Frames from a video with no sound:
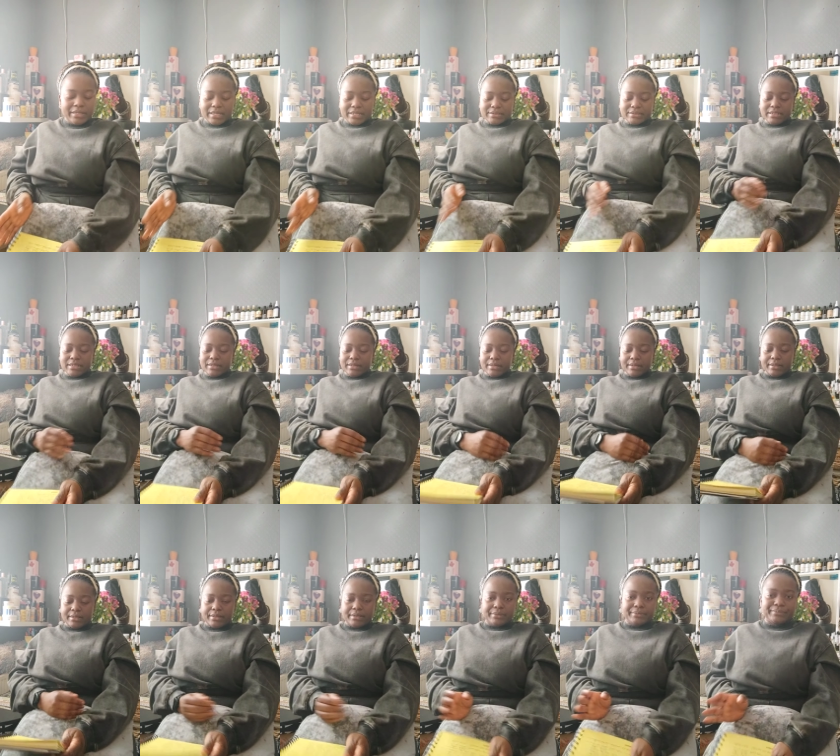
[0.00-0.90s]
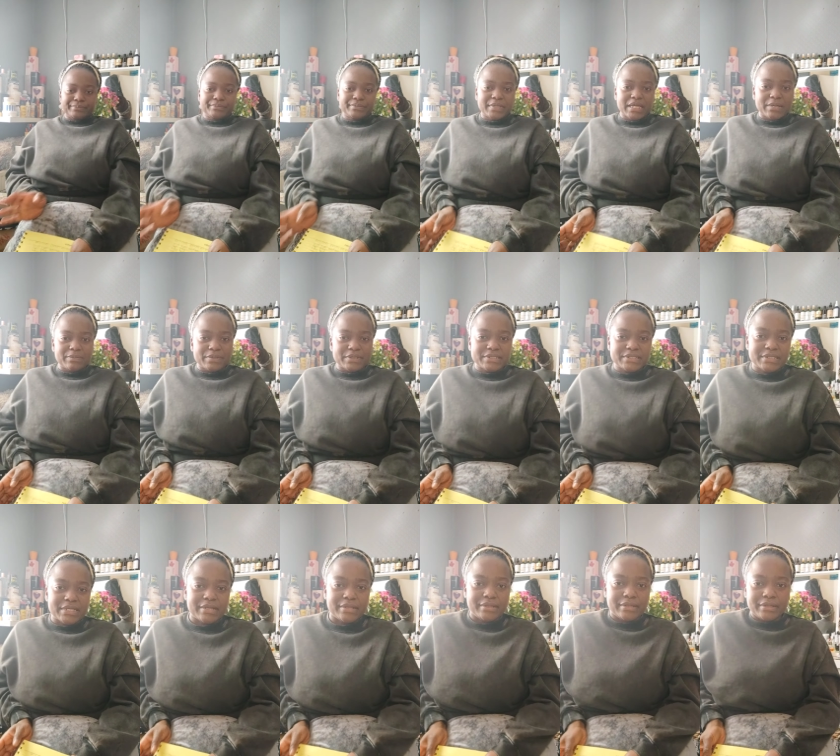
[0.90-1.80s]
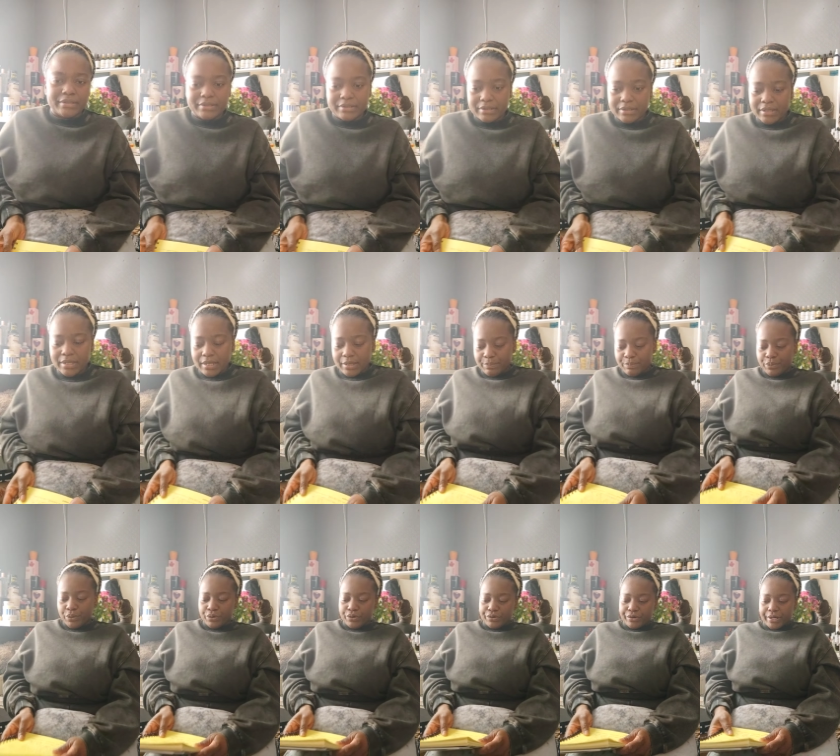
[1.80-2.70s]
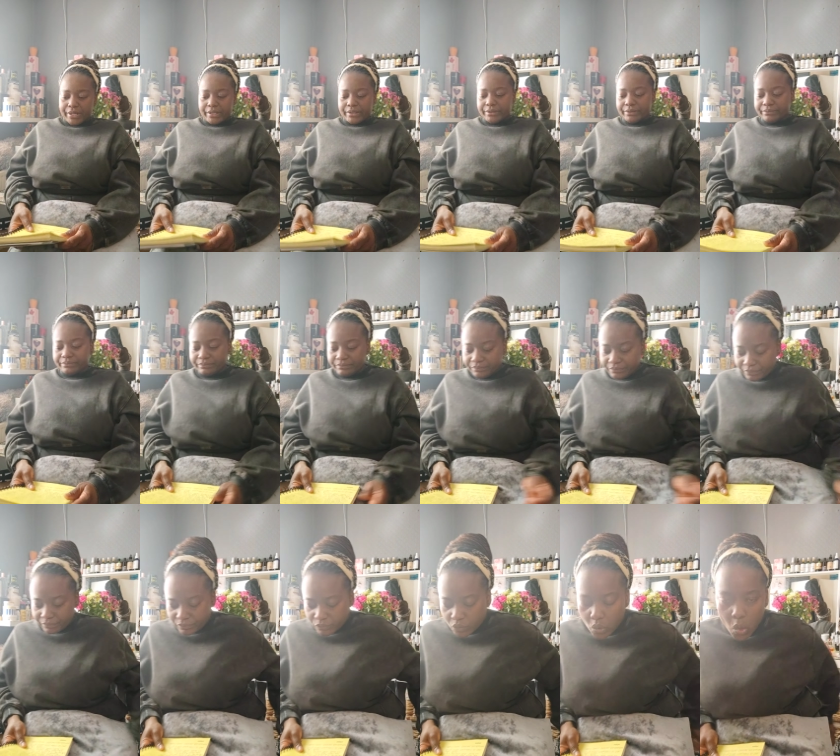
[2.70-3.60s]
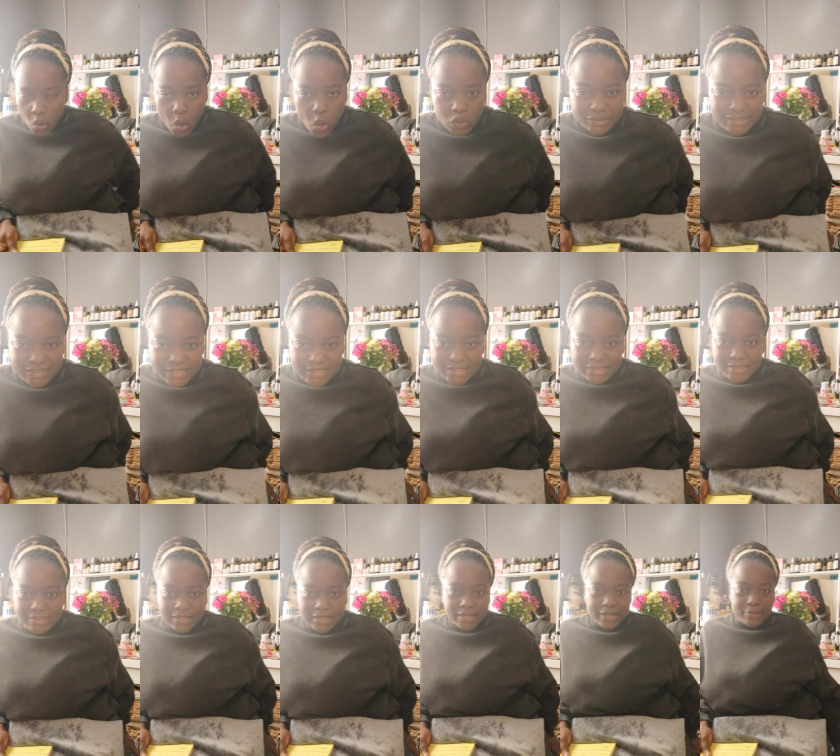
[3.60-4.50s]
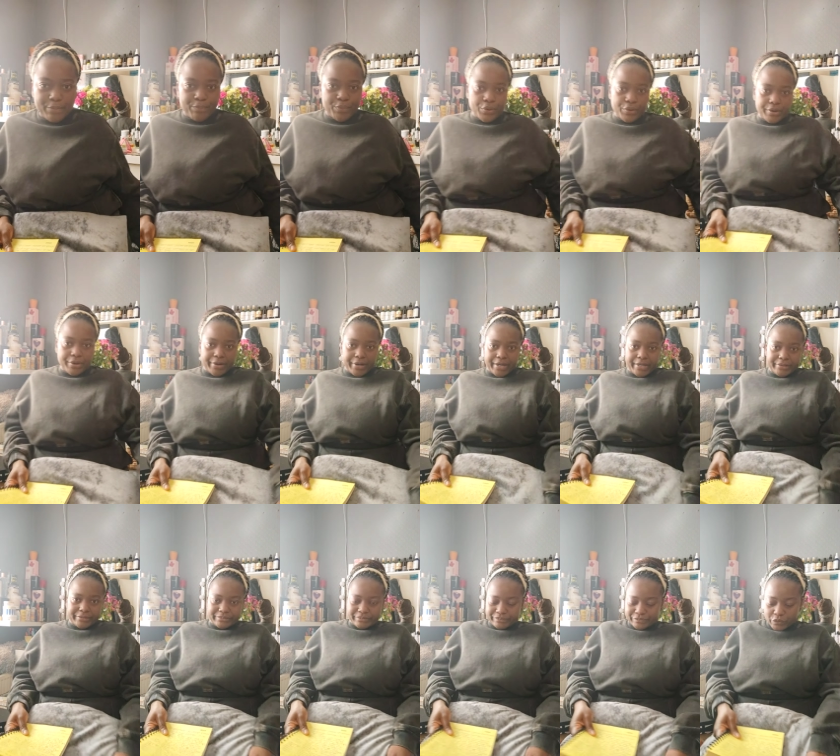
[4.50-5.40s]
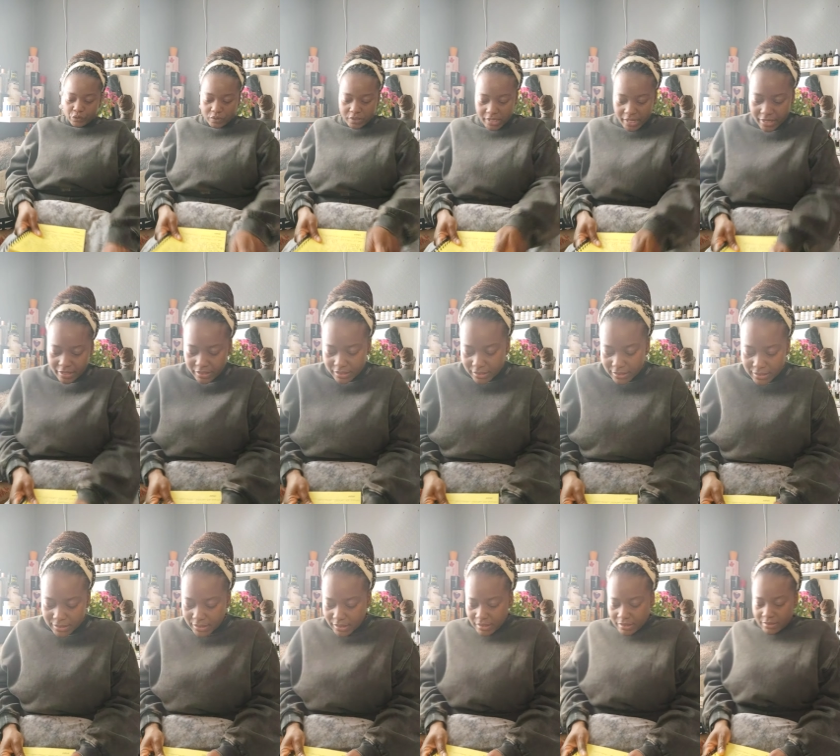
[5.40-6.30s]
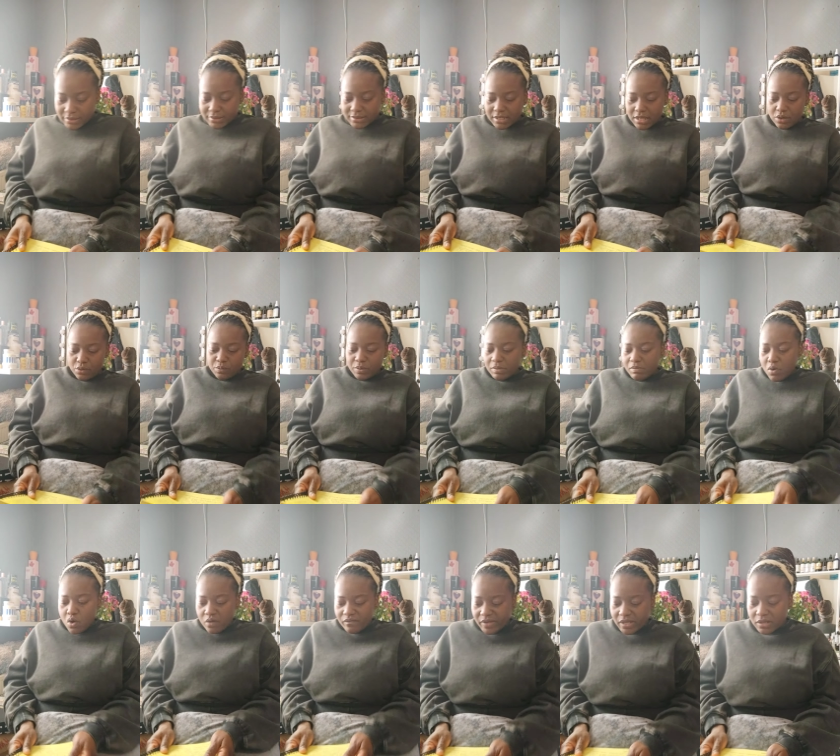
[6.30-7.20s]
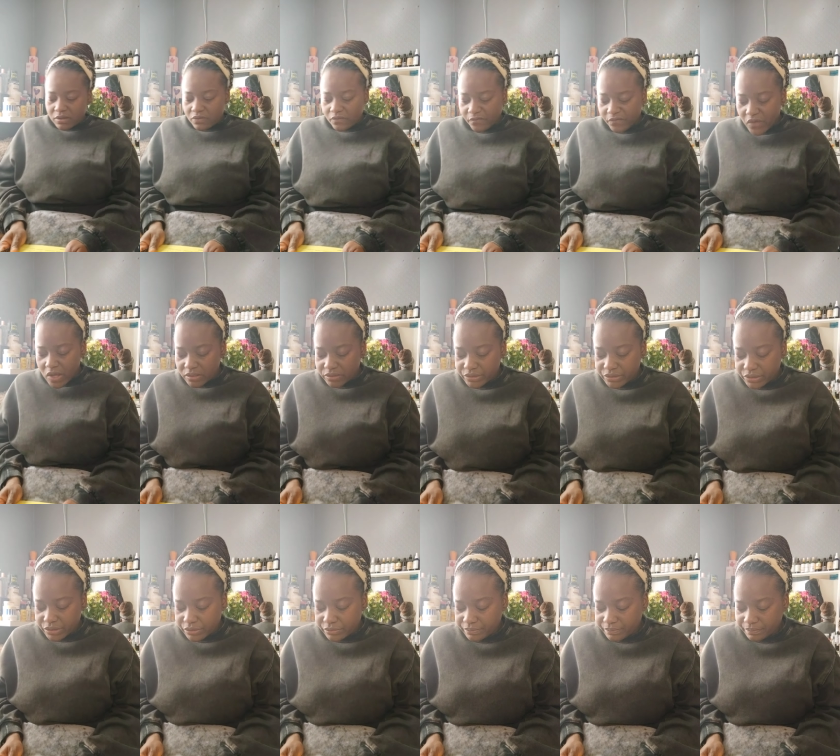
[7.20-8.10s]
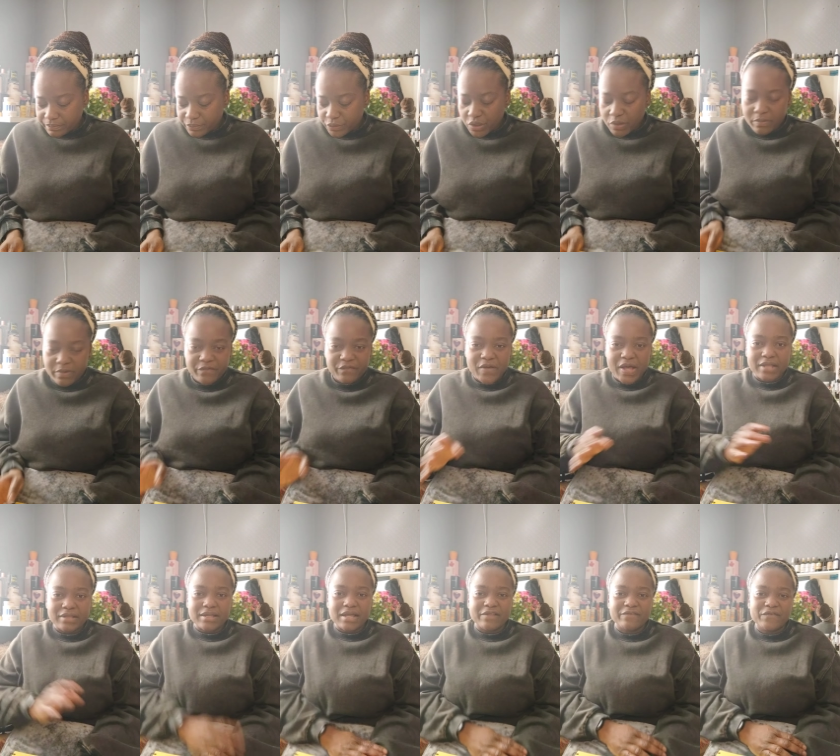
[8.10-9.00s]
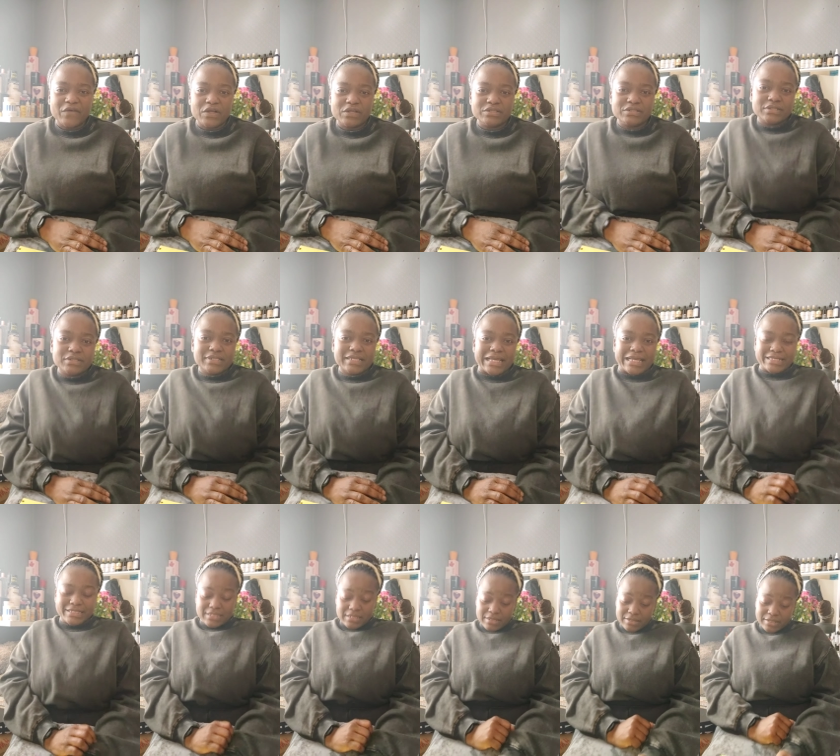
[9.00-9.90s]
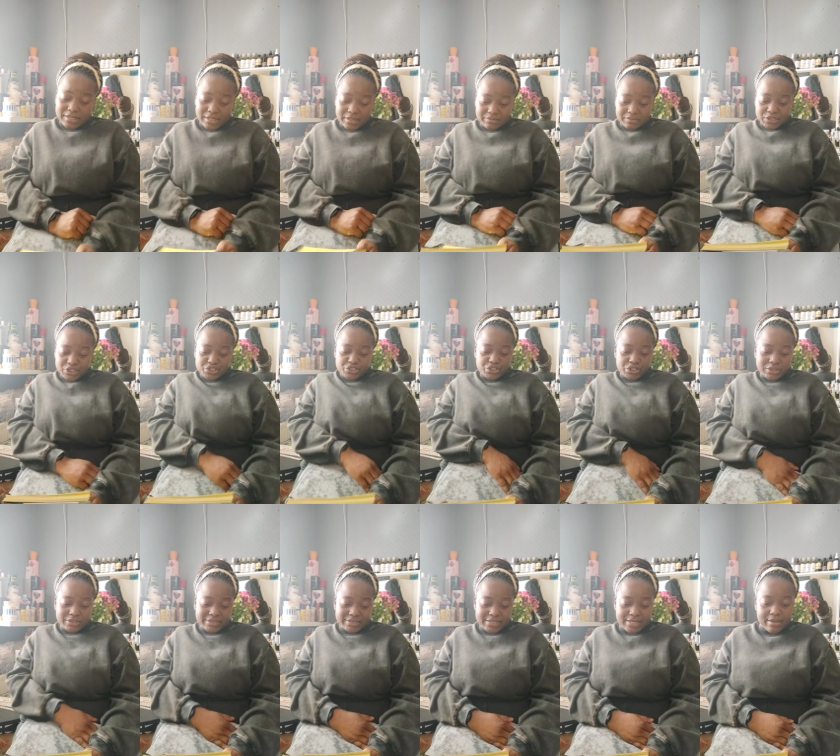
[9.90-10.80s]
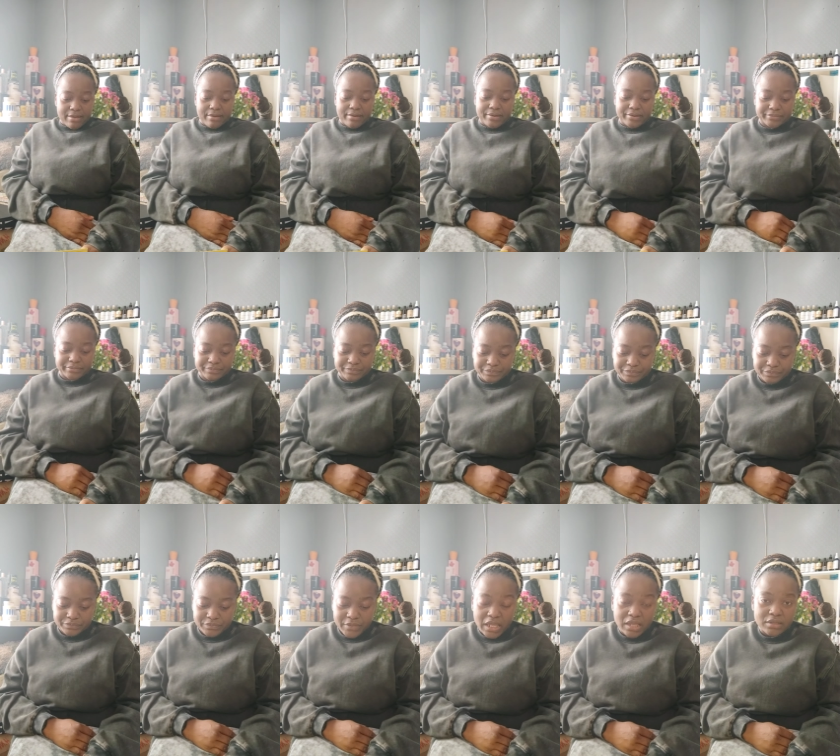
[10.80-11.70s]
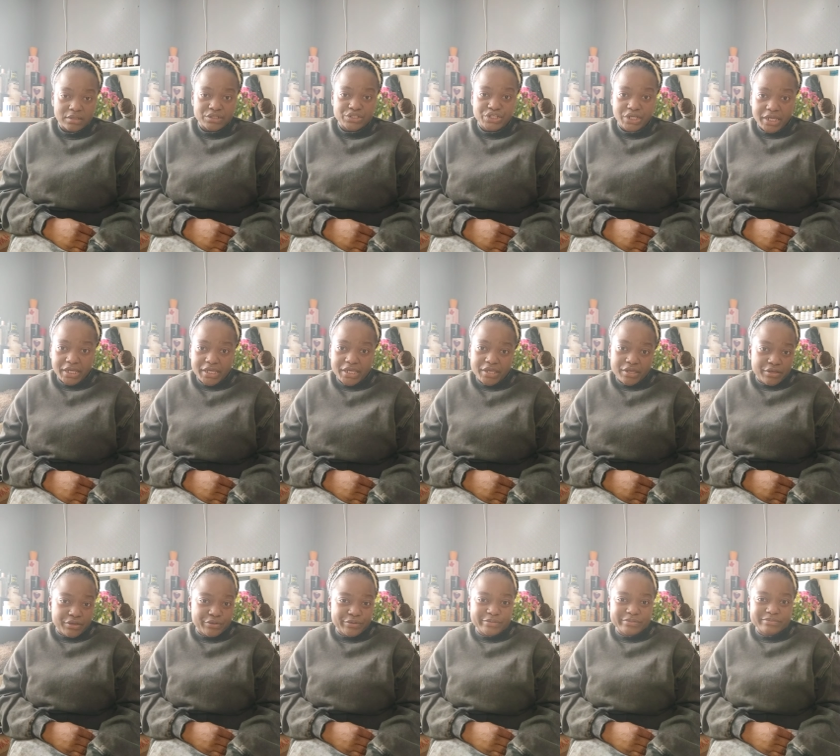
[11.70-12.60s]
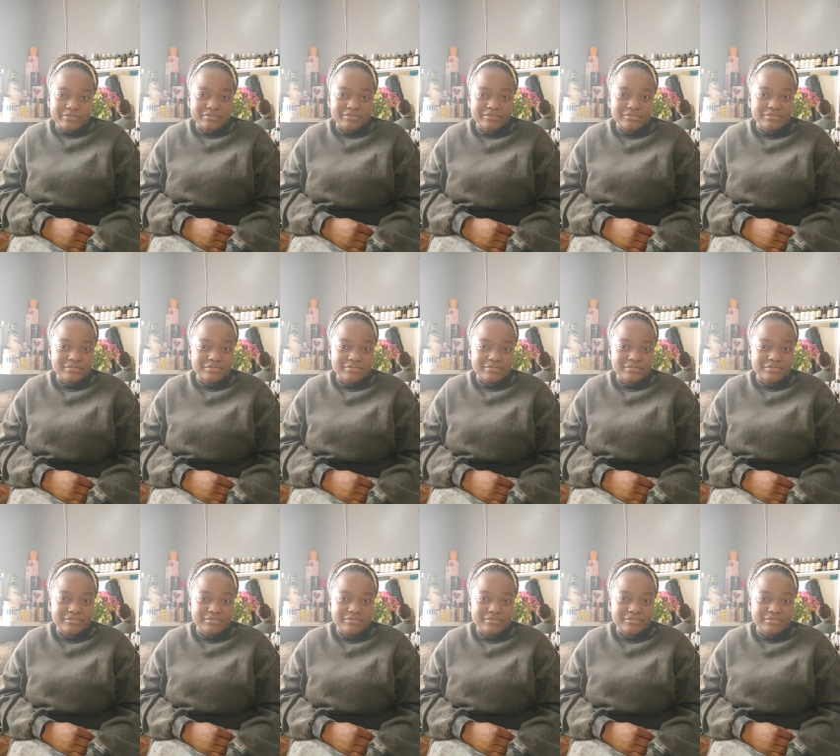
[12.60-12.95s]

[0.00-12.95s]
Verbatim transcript: I said, uh uh double standard, hypocrite. Otis the hypocrite. Okay? So we move on to Fonzo. So we found that Fonzo date, her name is Chantel. She cute.